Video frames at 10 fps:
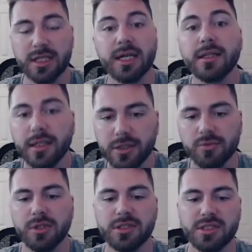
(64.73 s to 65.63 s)
And there's
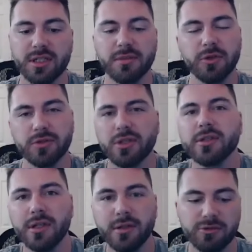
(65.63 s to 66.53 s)
1 Sun and Moon. So I
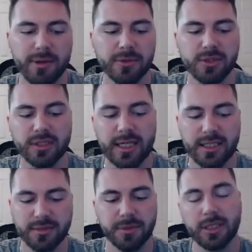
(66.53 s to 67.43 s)
thought it was Rebels
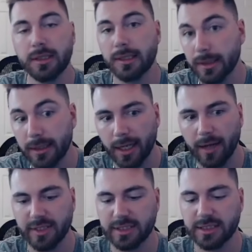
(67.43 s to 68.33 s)
Clash, but it
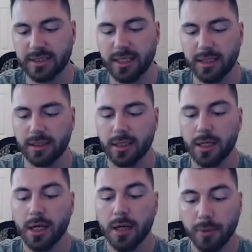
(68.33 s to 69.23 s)
obviously is not.
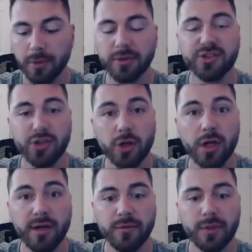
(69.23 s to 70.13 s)
We will start
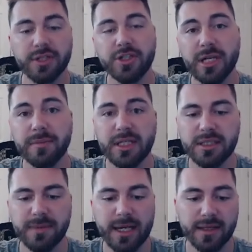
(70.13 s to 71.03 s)
off with Champion's
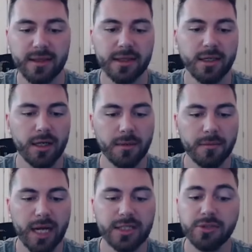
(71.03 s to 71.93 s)
Path.
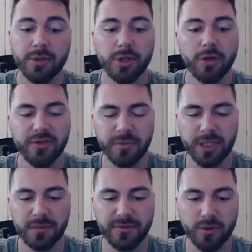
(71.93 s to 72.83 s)
As you all know, if you've been
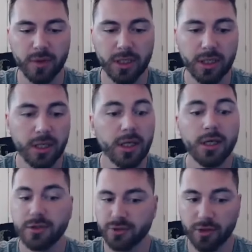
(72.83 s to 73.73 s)
here before,
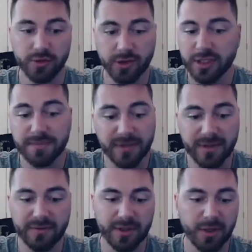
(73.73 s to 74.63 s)
Charizard is my
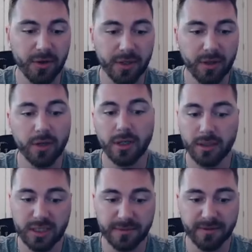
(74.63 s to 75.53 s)
favorite card, or
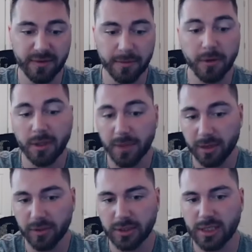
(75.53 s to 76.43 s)
is my favorite Pokemon
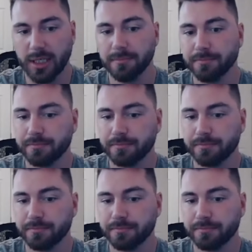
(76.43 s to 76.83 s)
of all time.